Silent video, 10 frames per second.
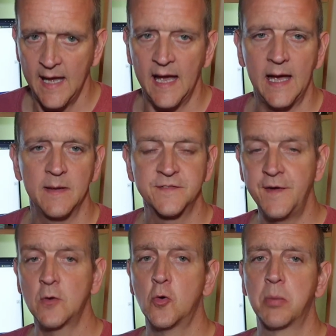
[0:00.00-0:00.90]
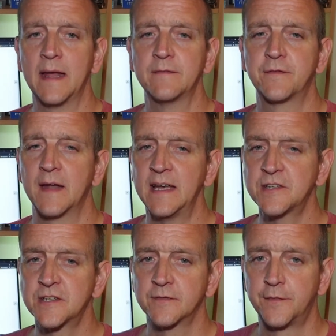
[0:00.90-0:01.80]
It's focal plane
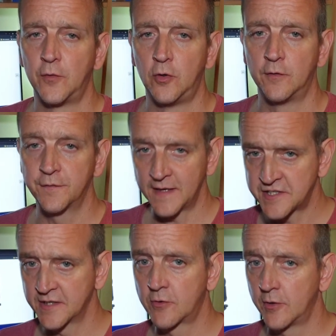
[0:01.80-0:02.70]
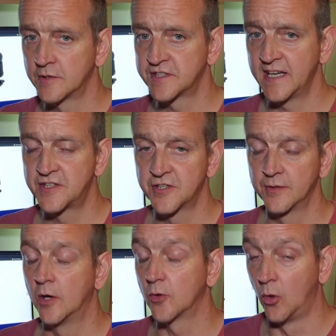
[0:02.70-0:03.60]
flash for flash
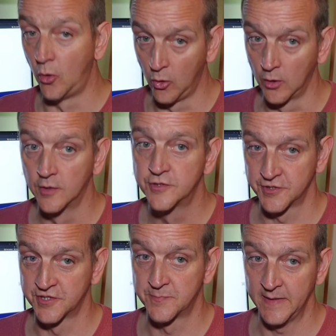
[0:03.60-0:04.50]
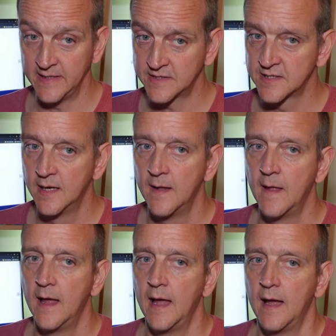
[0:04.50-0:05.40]
synchronization at all shutter speeds.
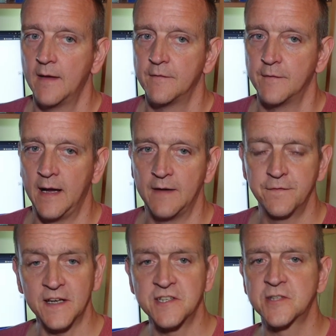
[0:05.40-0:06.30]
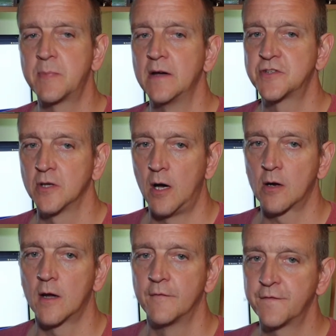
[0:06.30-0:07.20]
Flash exposure
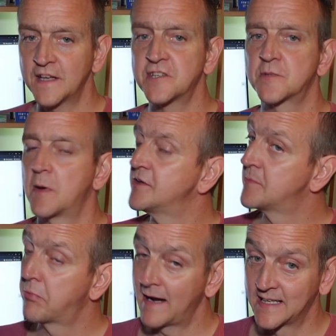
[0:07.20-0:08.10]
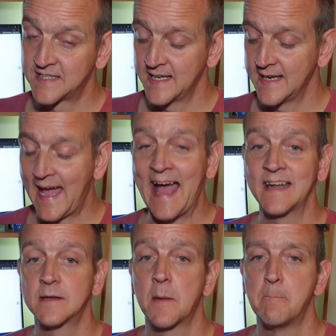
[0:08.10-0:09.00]
lock, flash exposure bracketing,
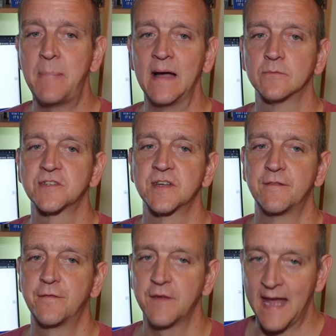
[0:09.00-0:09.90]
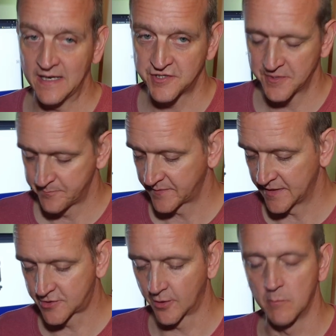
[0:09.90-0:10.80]
and bounce flash.
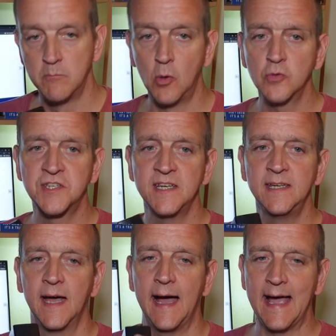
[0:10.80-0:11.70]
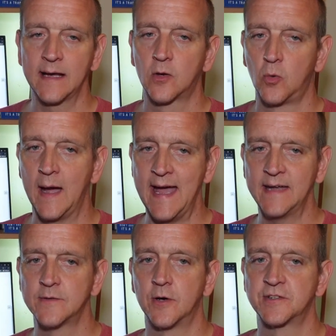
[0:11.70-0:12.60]
It's got a multi-angle
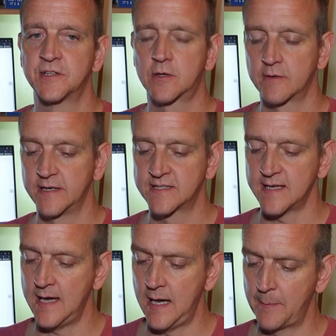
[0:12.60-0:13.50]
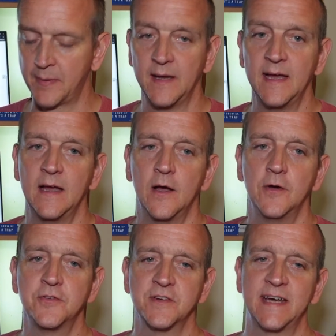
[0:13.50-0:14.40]
head, 90 degrees up,
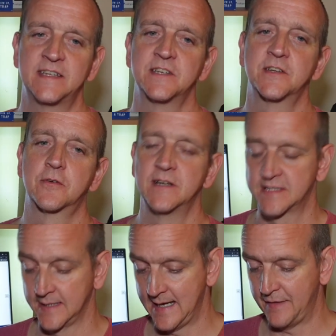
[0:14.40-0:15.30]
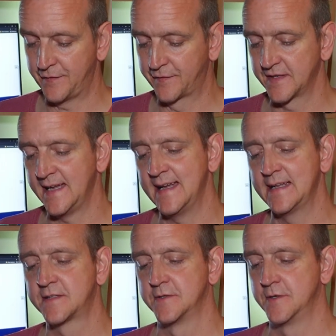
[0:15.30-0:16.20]
180 degrees left,
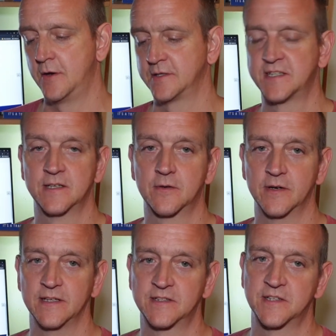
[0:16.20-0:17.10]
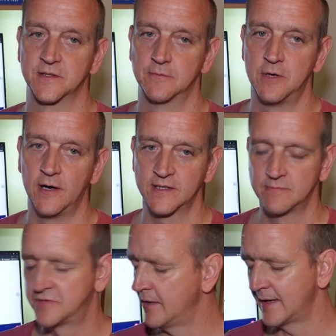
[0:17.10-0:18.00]
and 90 degrees to the right.
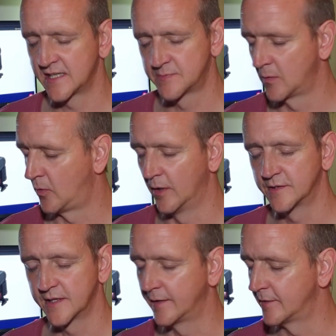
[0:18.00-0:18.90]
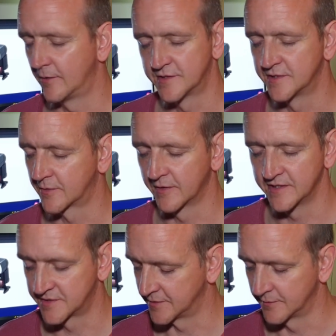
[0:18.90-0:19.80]
Don't ask me why it's only 90
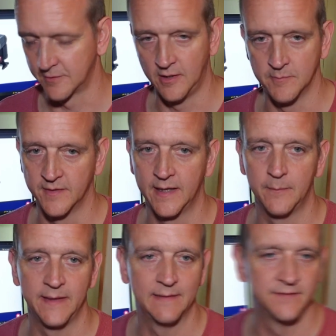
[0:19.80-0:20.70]
degrees to the right, but there we have